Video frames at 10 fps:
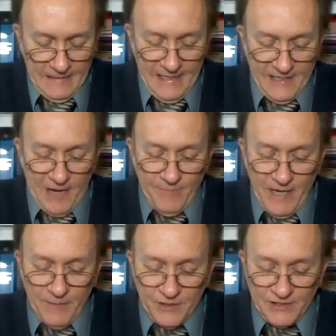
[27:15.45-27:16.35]
Let not
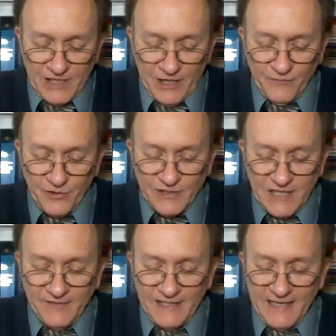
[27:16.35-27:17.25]
man put asunder, verse
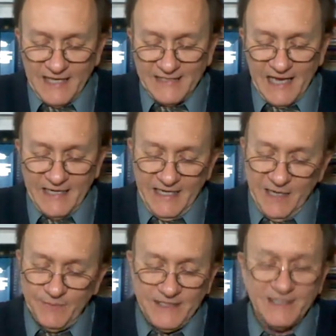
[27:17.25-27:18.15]
seven, then they say unto
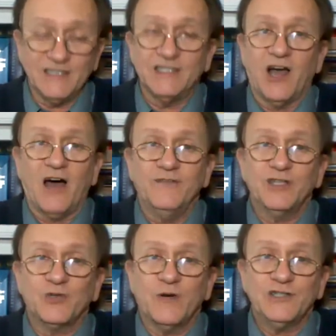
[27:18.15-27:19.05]
him, and this is the
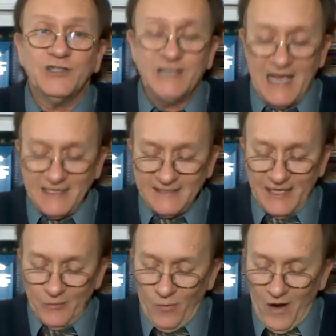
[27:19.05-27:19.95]
obvious question to ask,
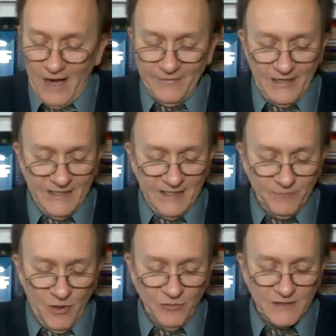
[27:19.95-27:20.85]
then why then
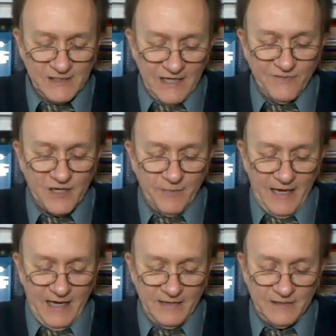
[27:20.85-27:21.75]
did Moses give
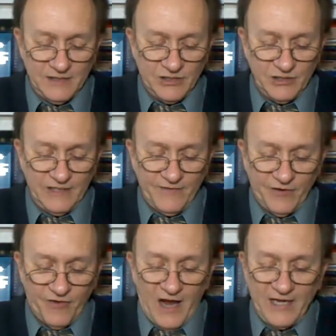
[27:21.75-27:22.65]
command to give
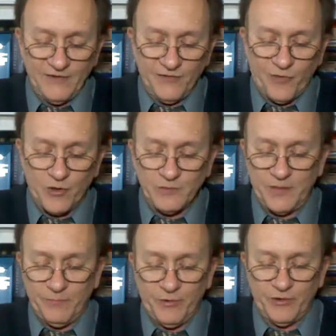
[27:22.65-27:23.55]
a writing of
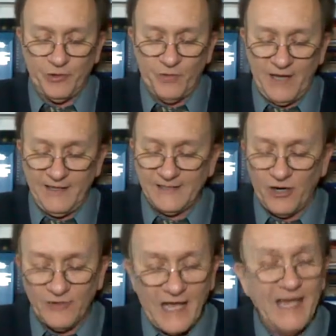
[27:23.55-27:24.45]
divorcement and put her away? They
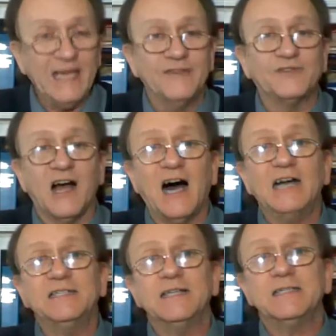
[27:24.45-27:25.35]
said, okay, if
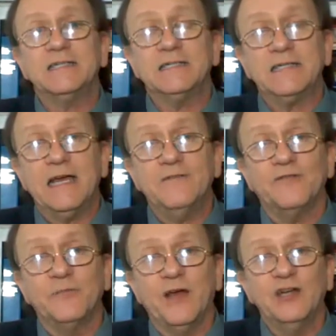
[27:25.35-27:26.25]
God doesn't
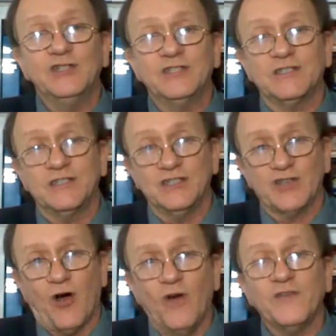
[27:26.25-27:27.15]
intend for marriages to
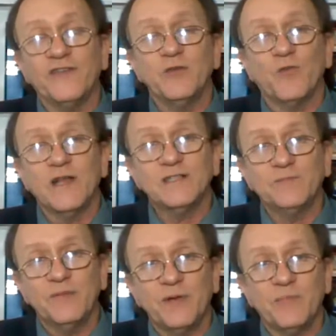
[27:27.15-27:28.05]
dissolve, if he wants
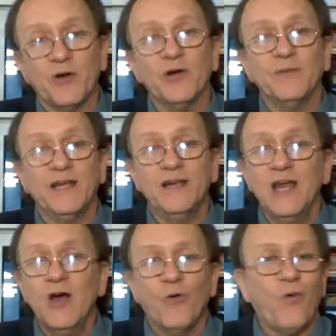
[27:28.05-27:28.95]
them to be permanent,
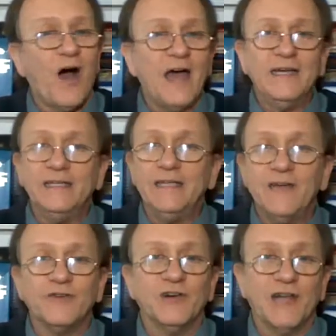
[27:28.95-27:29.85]
why did he
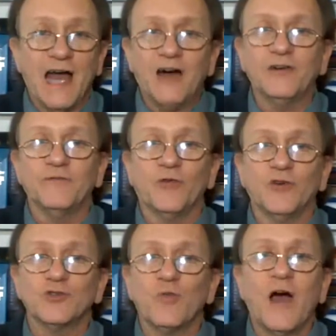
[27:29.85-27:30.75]
ever allow
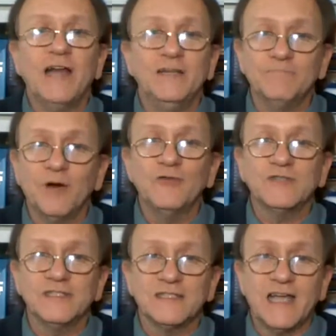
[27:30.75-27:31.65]
divorce? Why did
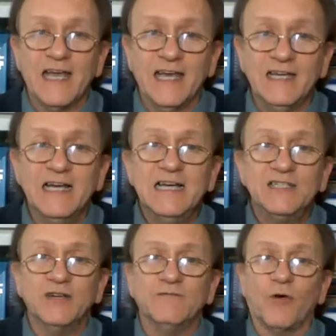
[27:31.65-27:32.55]
Moses say
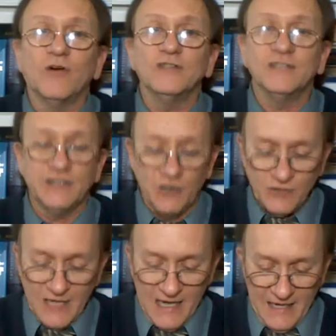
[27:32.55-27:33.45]
divorce is
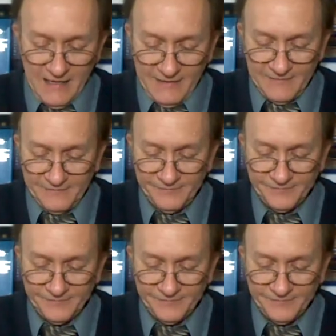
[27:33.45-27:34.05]
okay?